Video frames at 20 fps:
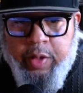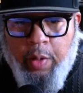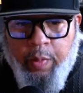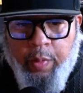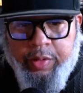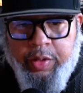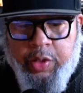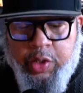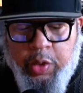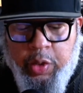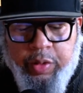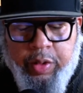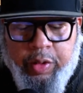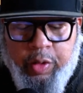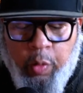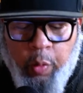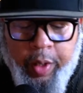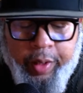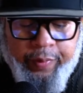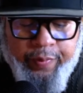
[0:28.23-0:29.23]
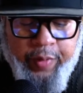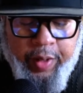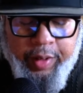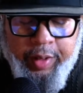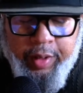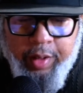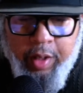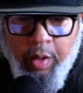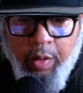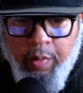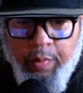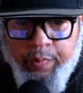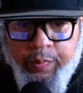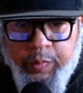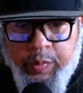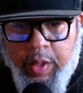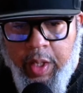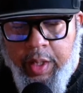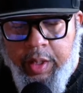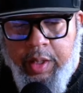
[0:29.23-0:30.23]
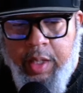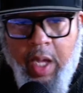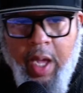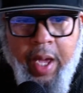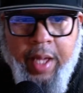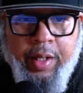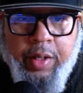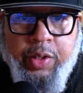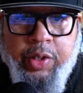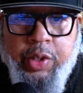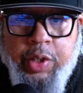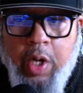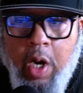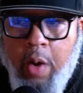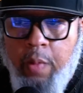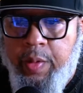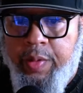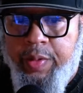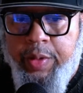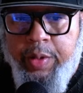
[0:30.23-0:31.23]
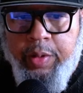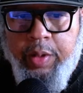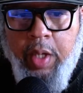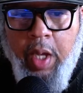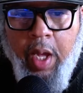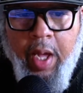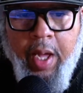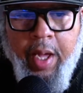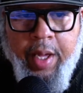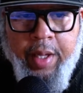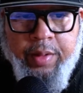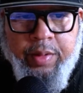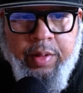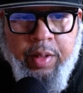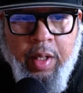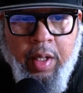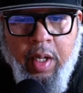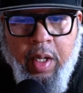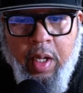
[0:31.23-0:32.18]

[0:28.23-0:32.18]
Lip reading: so I wanted to shoot this quick video and kind of share with you guys